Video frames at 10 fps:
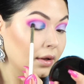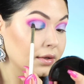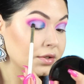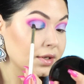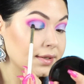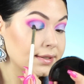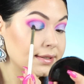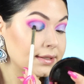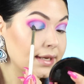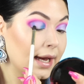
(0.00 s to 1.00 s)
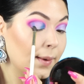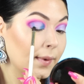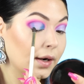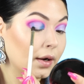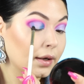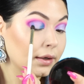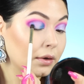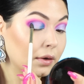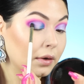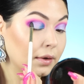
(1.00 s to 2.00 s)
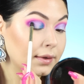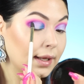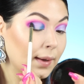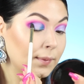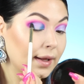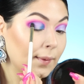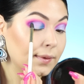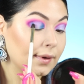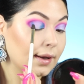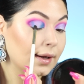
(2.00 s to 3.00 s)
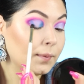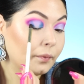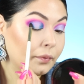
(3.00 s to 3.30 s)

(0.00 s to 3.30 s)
And just dab it on. Dab, dab, dab.